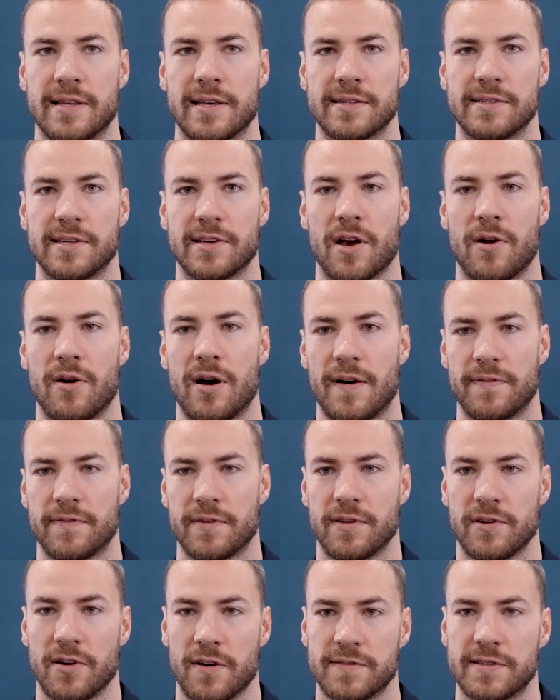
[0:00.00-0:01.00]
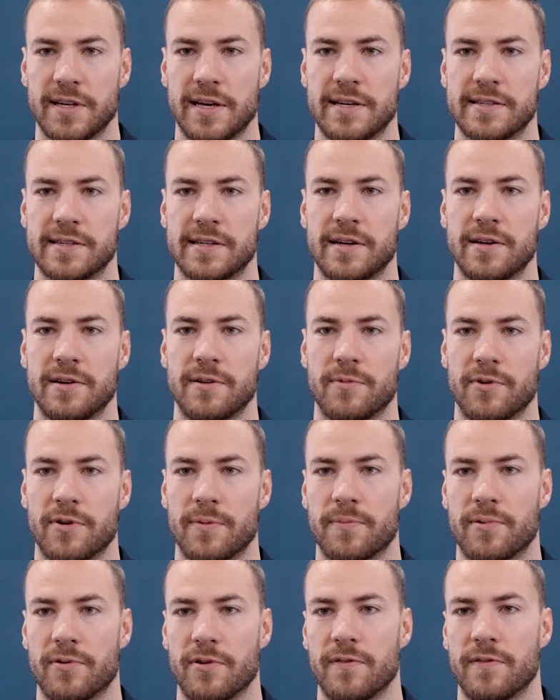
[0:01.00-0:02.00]
things you go after in the off season and you want to
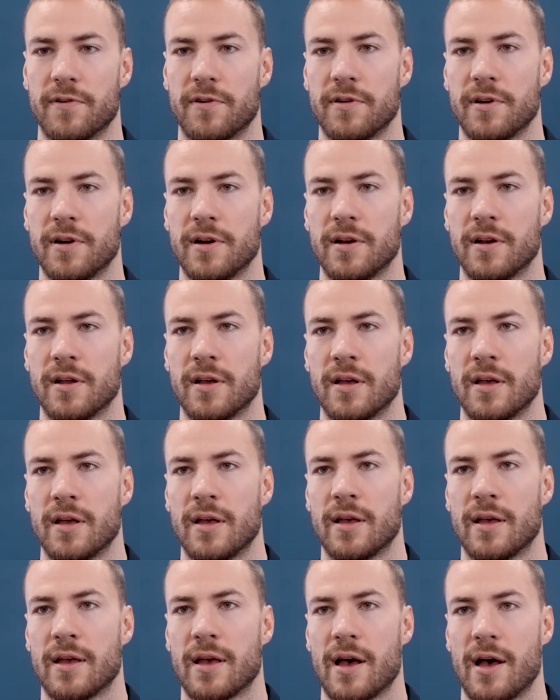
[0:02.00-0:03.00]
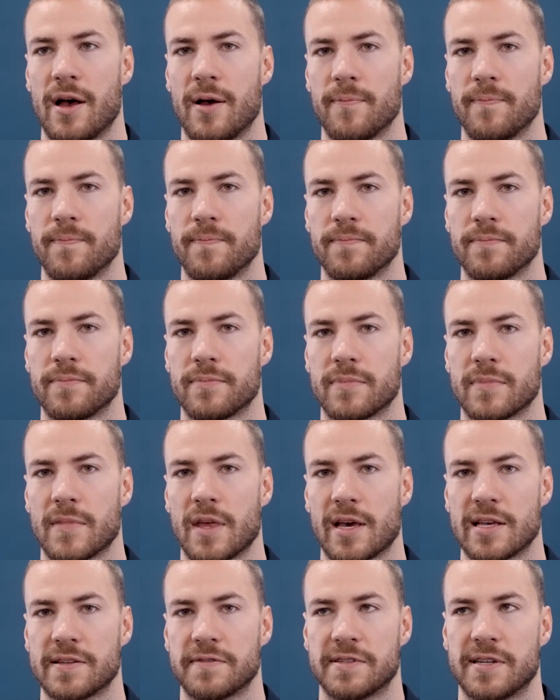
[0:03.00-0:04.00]
improve on. And
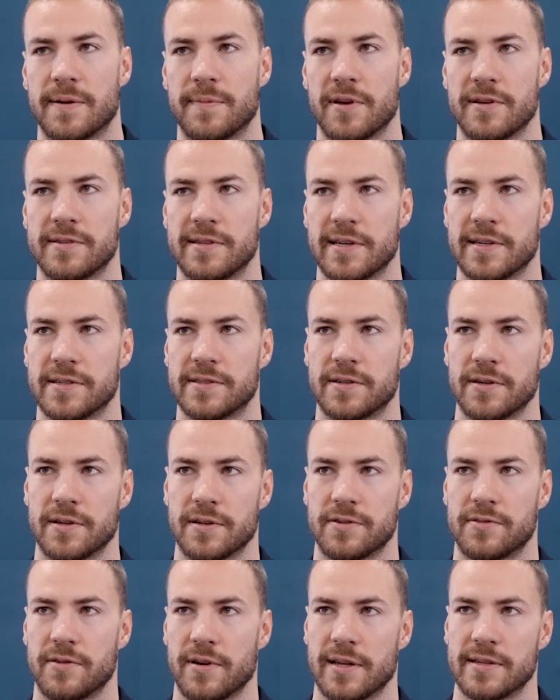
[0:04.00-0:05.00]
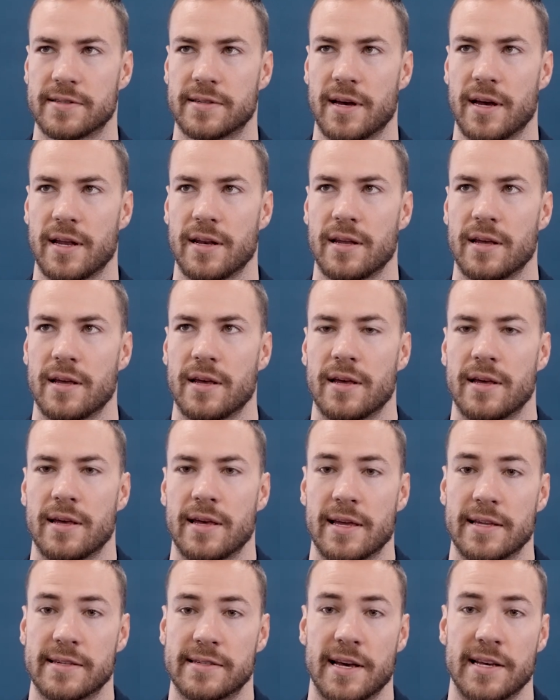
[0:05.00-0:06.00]
I guess for some of those things to translate
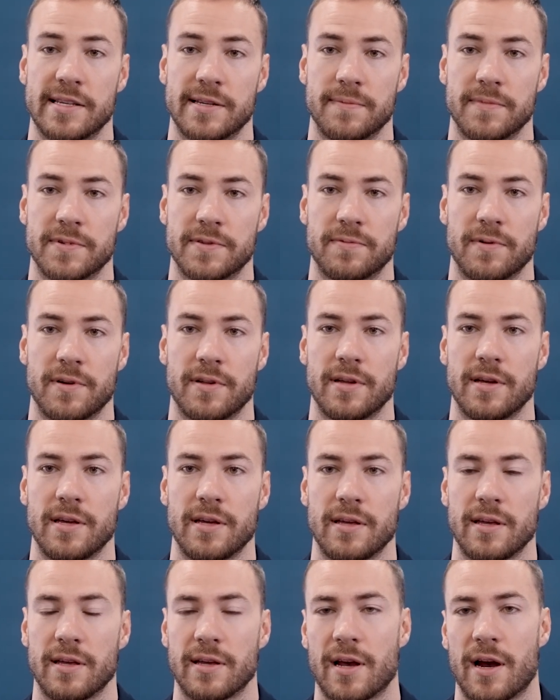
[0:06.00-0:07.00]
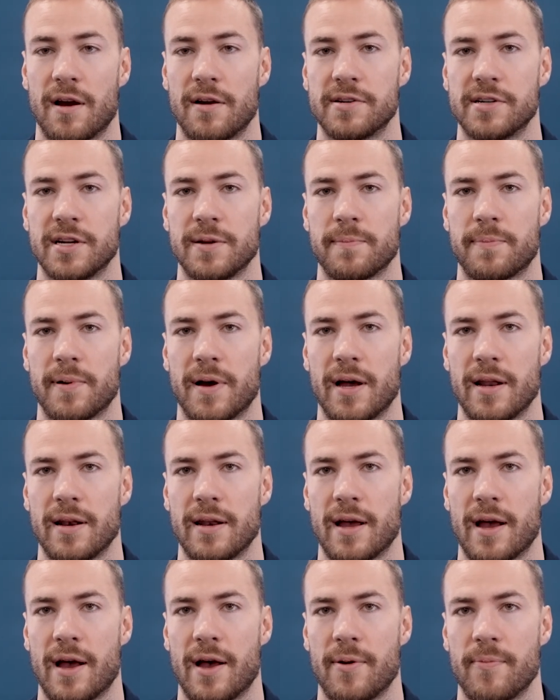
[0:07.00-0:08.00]
in season was really encouraging. But
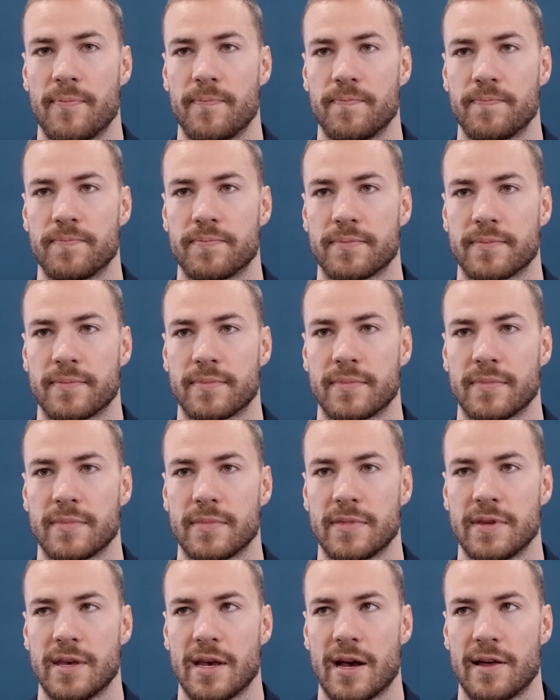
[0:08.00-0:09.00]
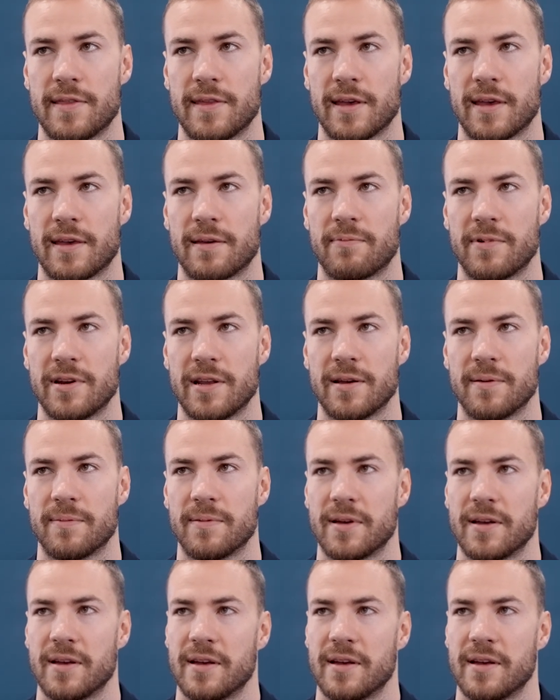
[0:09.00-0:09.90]
yeah, I think when you're